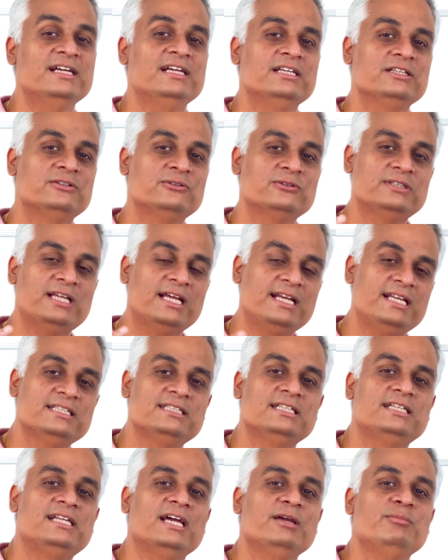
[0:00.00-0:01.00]
So that is
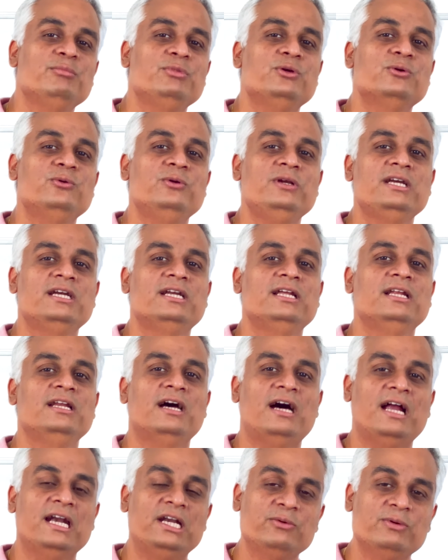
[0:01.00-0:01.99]
a time you need an
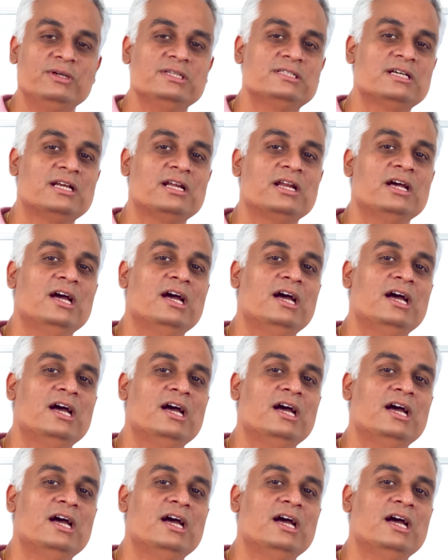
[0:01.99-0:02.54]
advisor